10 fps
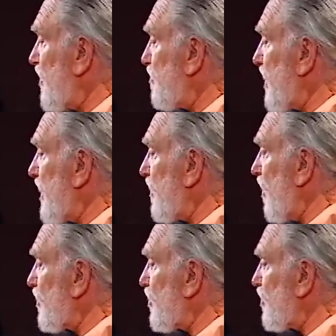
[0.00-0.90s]
I have to admit,
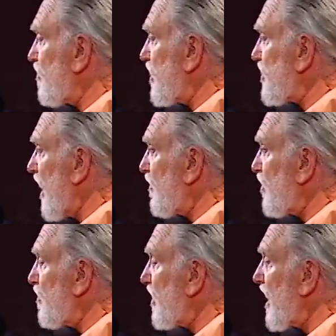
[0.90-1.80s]
in all truthfulness,
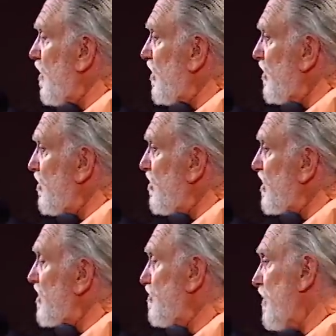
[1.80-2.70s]
I've only been able to
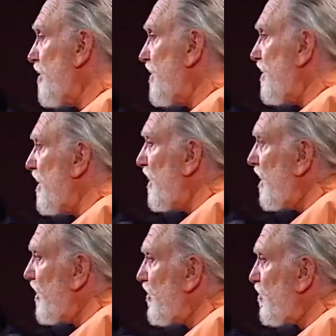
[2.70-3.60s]
do this maybe
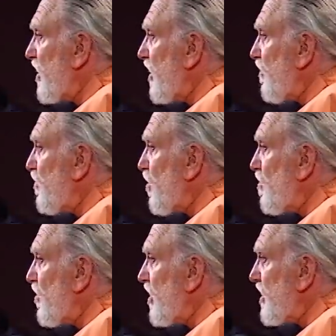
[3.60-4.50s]
three or
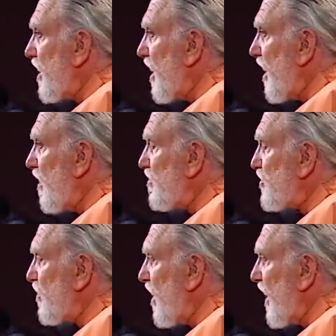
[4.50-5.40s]
four more
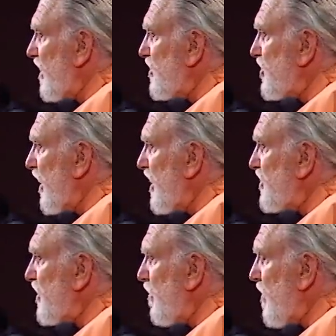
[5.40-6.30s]
times where I could
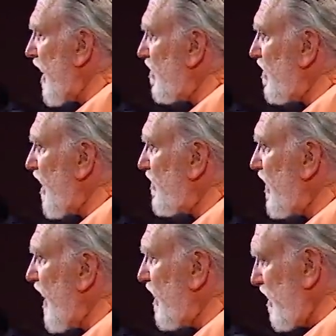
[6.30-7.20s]
change a pattern
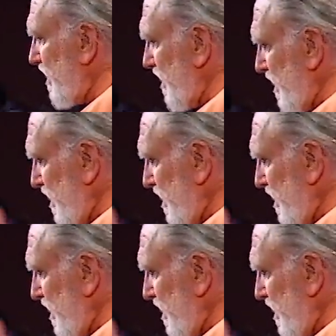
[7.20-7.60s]
like that